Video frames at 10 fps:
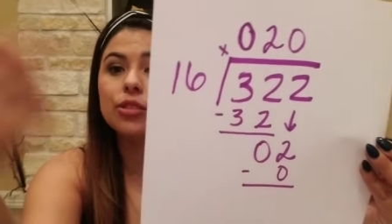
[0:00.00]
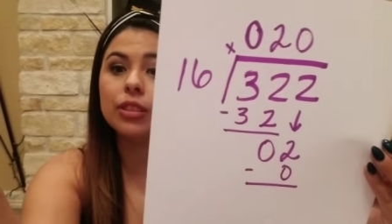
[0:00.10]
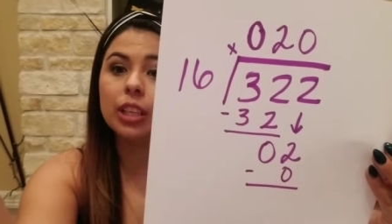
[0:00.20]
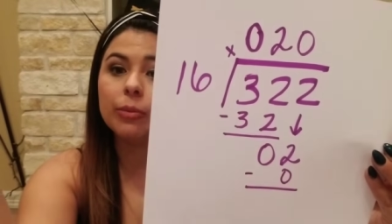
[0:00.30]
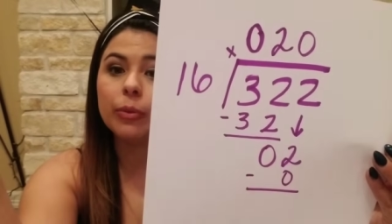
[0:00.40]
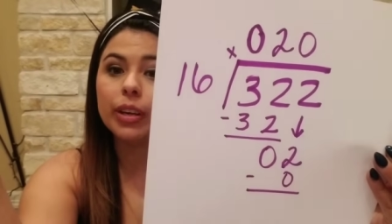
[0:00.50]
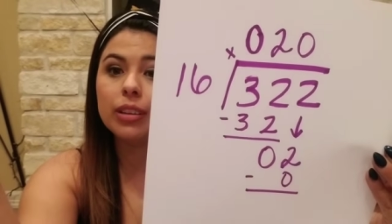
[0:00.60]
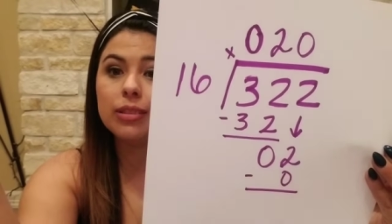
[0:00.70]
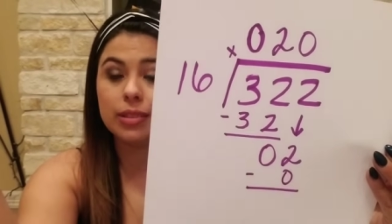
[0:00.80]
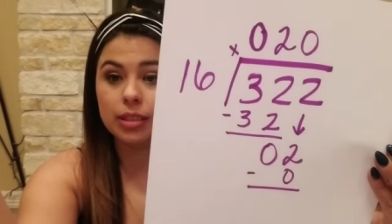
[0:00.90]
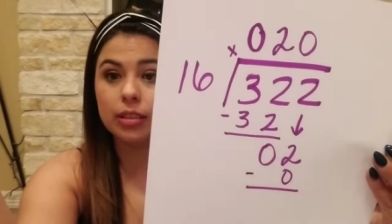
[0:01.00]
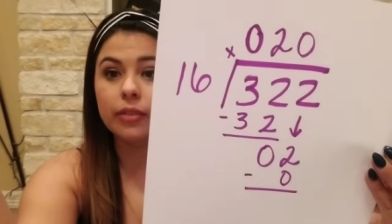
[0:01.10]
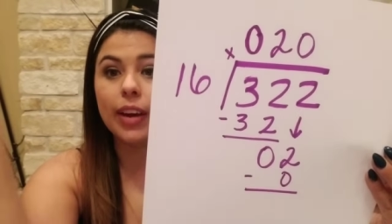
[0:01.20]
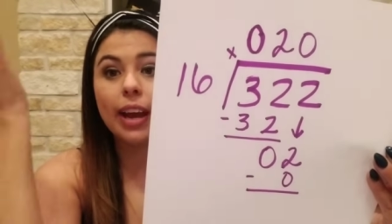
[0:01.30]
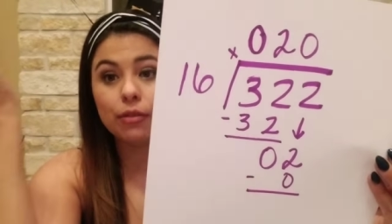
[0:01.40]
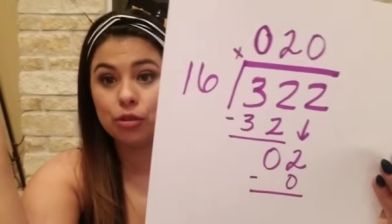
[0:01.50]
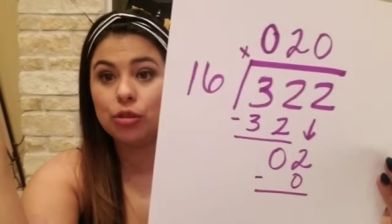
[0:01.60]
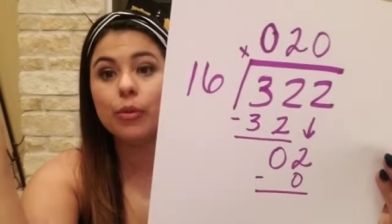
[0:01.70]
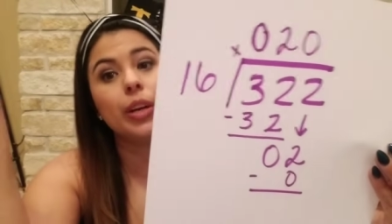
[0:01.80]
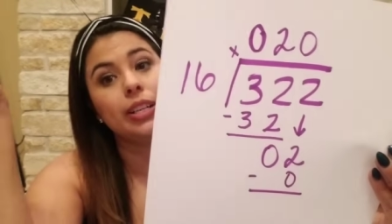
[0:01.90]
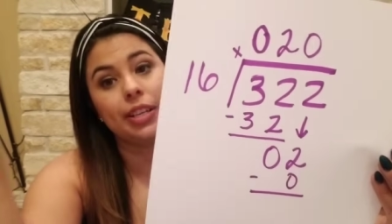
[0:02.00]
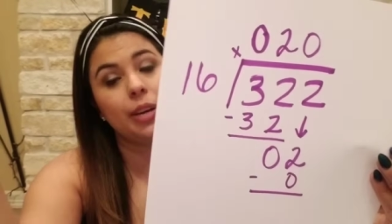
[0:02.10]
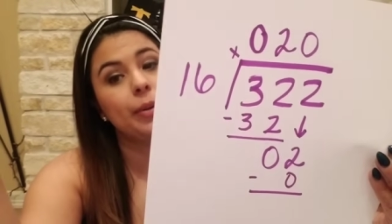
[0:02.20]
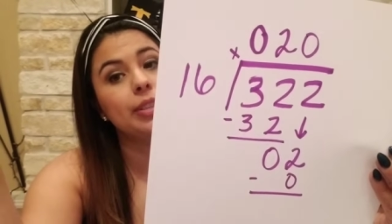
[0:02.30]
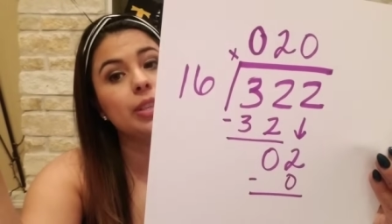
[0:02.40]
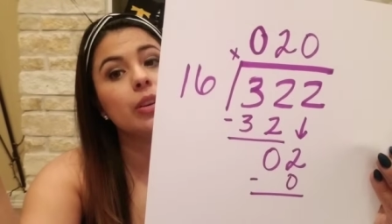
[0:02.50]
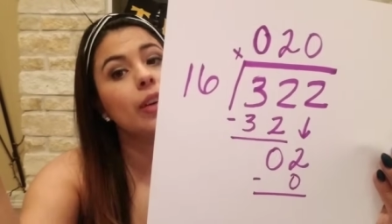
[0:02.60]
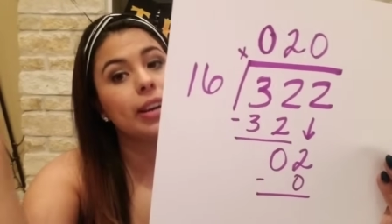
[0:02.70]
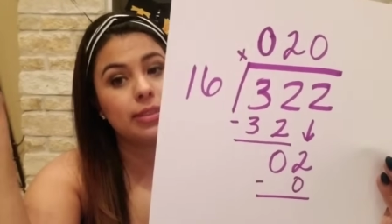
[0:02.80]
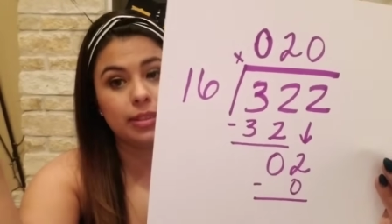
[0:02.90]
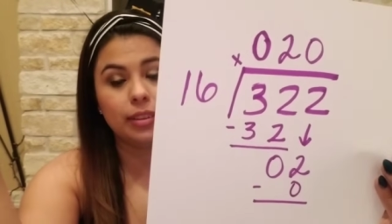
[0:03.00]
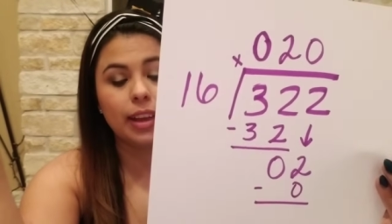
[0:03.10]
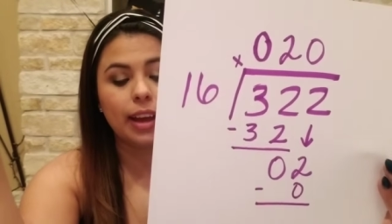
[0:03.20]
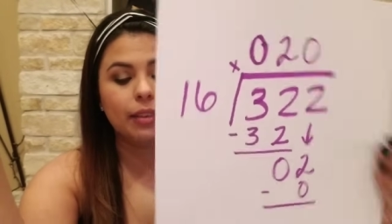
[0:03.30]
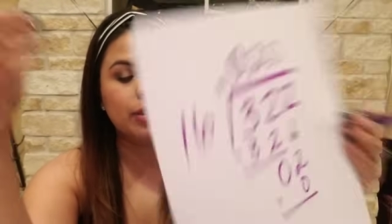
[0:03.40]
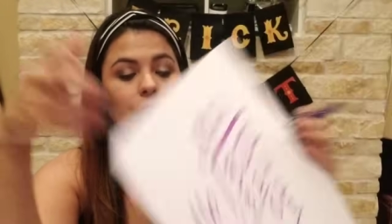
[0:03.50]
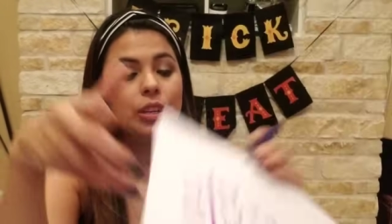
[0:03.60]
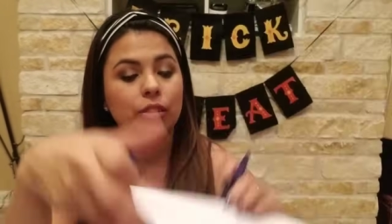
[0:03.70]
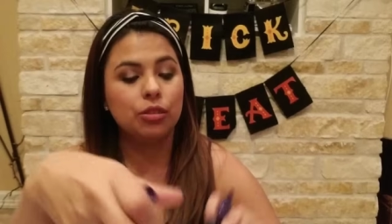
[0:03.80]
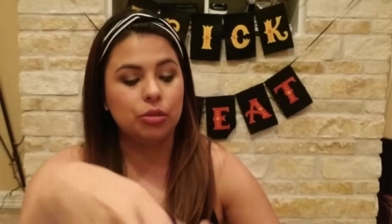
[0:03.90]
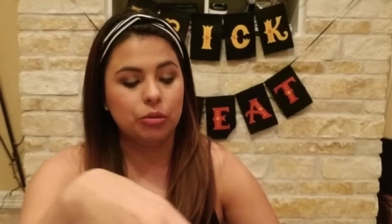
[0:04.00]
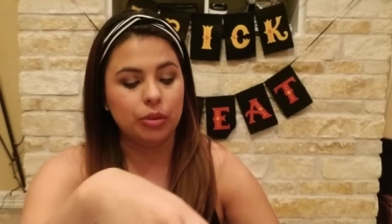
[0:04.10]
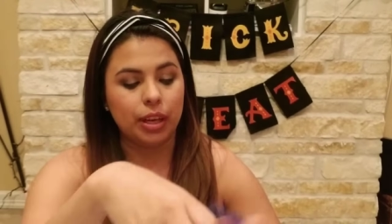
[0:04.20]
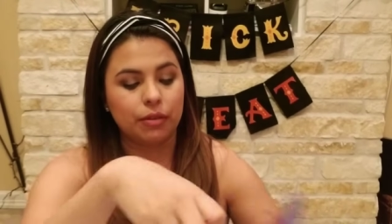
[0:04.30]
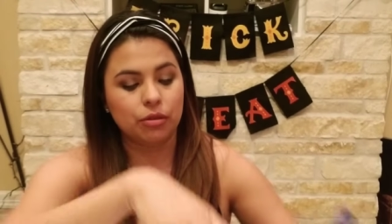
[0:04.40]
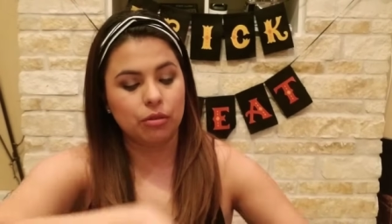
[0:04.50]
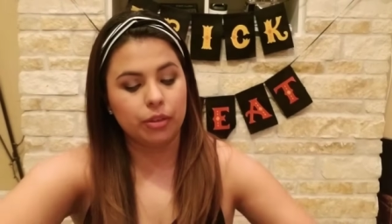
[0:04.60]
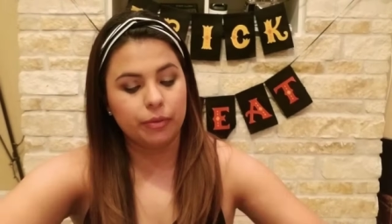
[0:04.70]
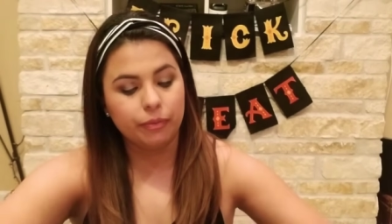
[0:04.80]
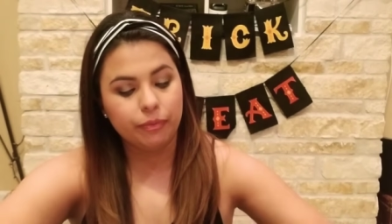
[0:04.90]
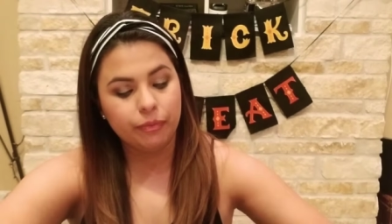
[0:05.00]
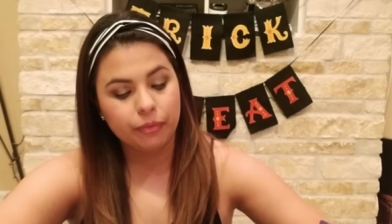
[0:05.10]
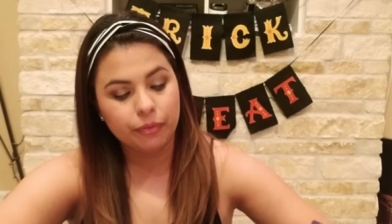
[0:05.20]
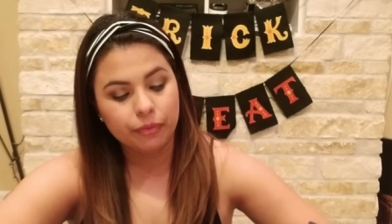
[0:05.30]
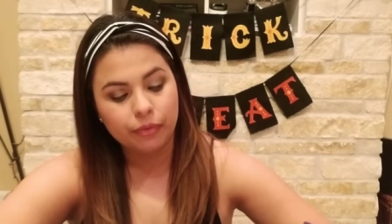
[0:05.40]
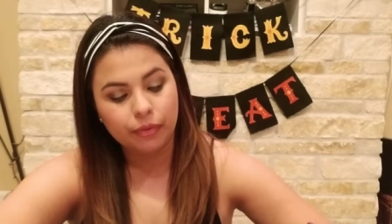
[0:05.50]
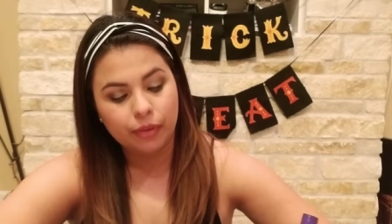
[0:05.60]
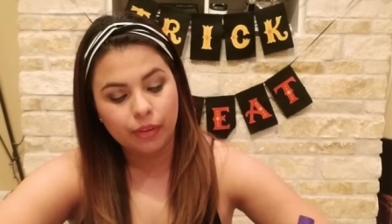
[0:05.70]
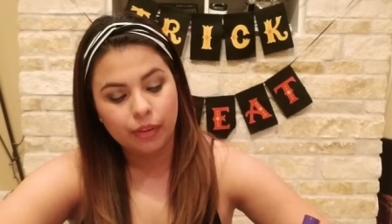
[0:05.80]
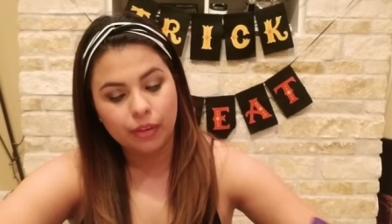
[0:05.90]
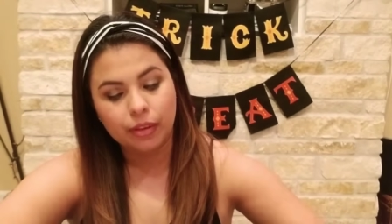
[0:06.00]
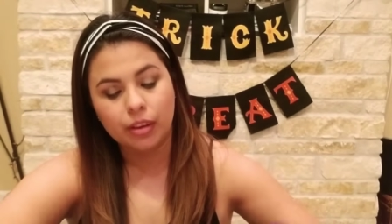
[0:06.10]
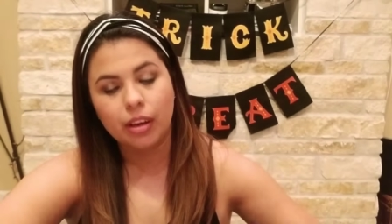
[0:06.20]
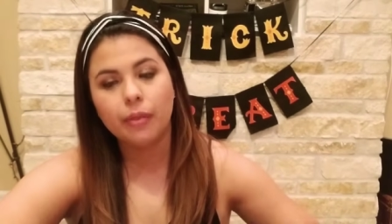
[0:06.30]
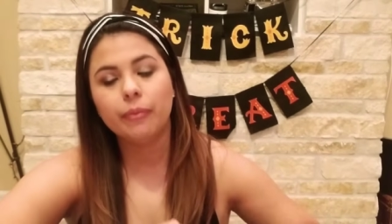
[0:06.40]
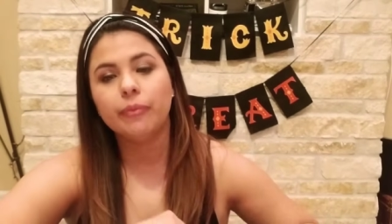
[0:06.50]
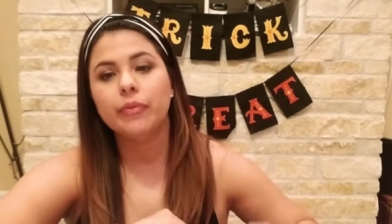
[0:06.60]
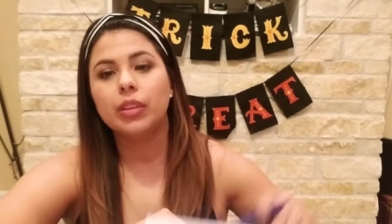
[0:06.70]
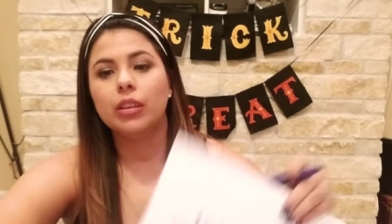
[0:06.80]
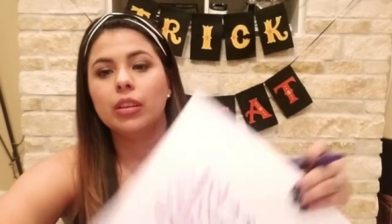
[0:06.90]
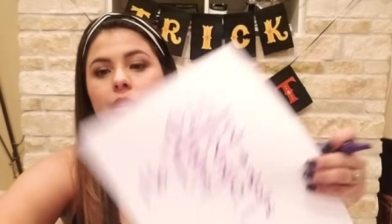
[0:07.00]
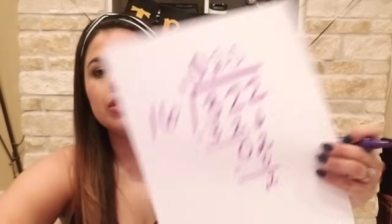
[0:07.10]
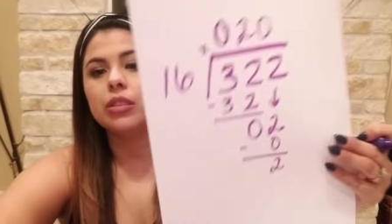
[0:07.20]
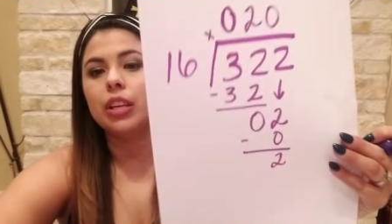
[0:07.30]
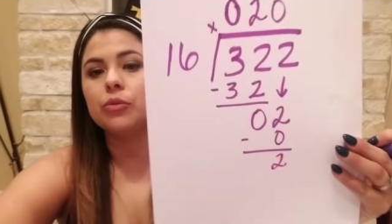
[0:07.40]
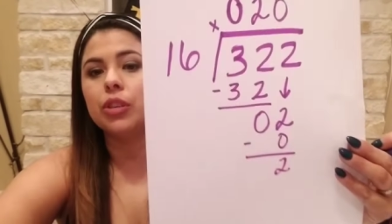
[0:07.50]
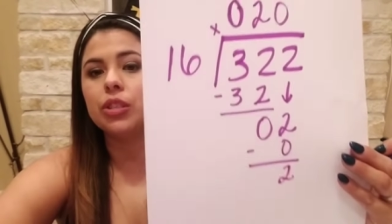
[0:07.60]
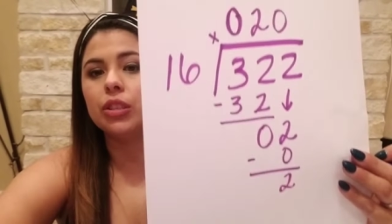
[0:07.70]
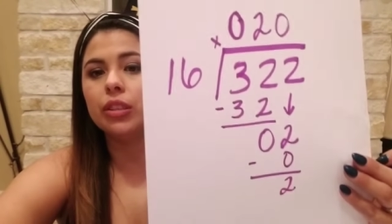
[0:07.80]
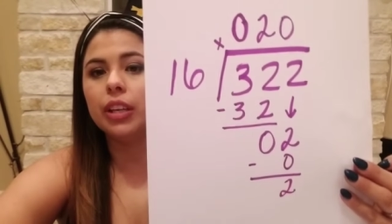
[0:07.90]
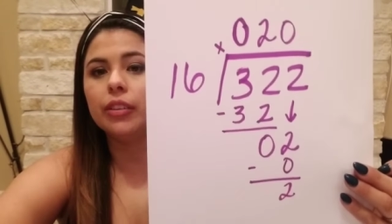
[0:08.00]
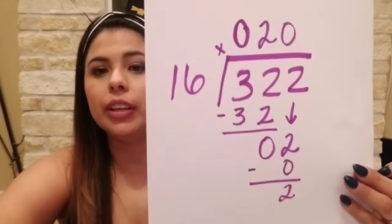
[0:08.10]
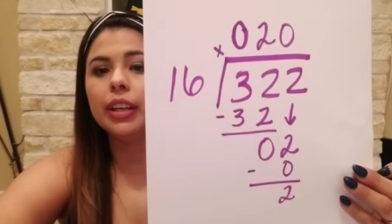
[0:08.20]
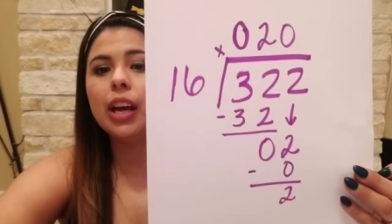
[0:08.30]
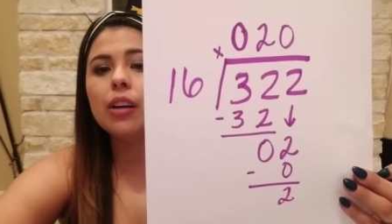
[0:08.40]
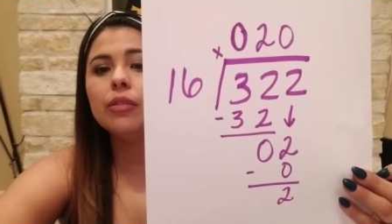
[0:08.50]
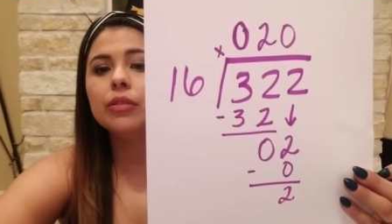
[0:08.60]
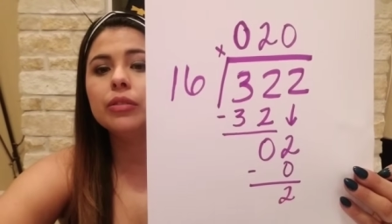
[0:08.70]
should leave me with still, if I have 2 when I take away 0, I still have 2 left over. Okay, so that's what it should look like right now.